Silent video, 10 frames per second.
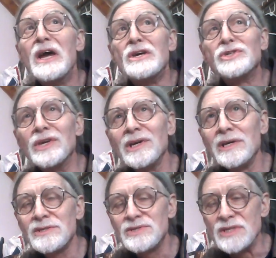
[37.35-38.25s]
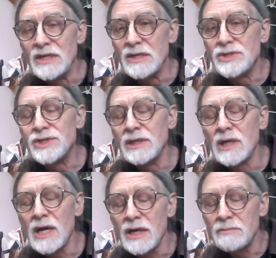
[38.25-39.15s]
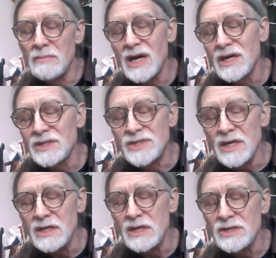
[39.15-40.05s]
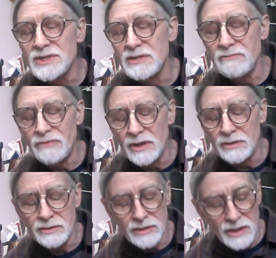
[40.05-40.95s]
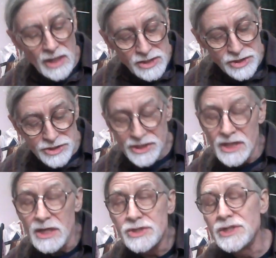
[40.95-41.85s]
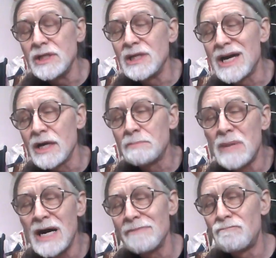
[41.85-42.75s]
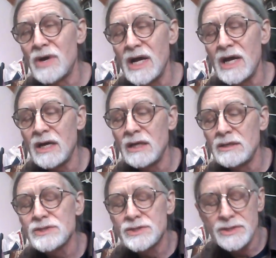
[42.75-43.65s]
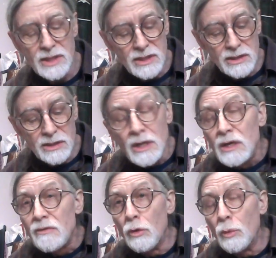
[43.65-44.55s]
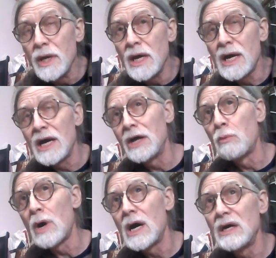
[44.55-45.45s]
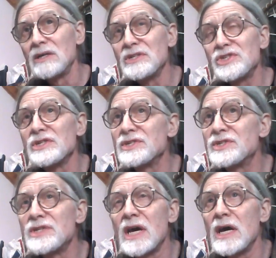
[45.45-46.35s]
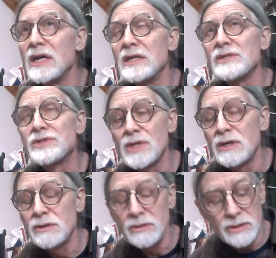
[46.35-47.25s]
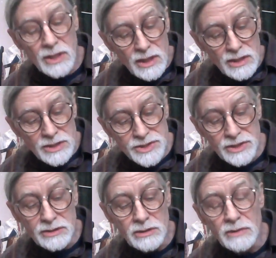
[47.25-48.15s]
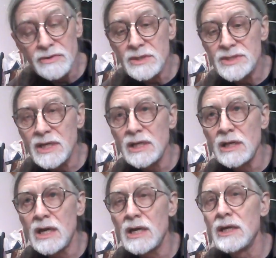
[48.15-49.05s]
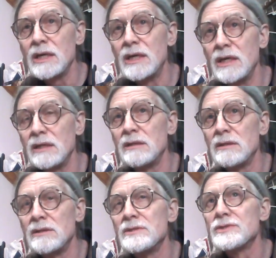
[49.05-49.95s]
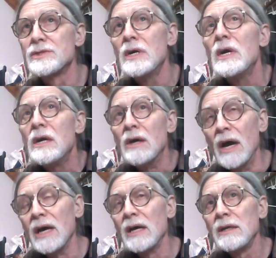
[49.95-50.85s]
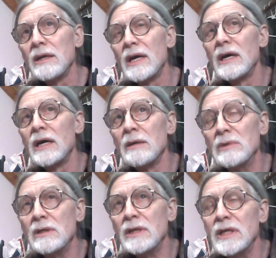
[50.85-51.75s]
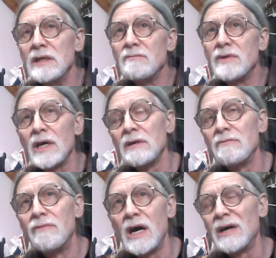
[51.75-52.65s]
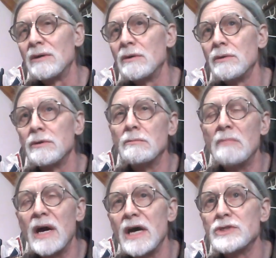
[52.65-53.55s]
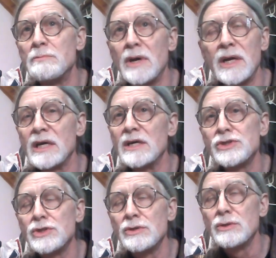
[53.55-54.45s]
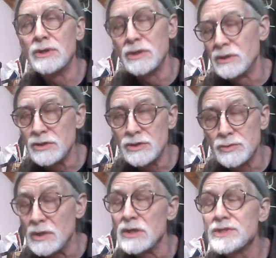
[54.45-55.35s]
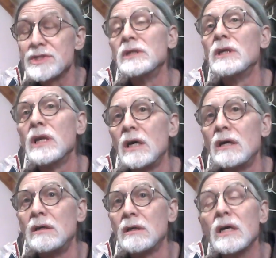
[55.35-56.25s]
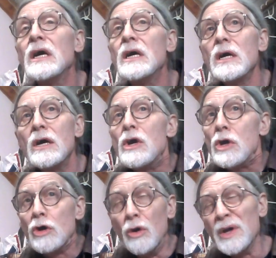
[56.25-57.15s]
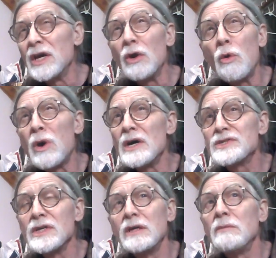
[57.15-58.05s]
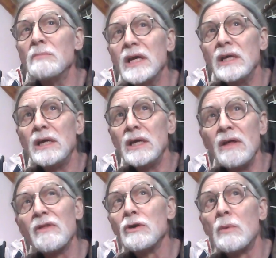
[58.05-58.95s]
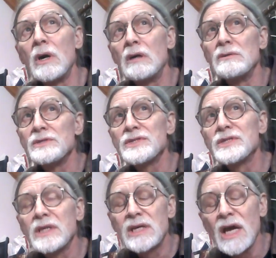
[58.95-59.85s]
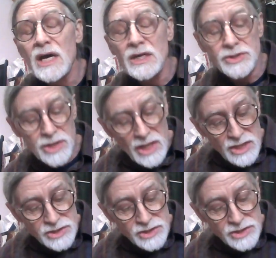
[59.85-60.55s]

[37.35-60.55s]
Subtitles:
She said she liked my taste and fun. She said she liked my friends. The way I'd watch a setting sun until the daylight ends. And I believed I'd found a match, but I shouldn't trust to luck. Oh, it wasn't me that was the catch.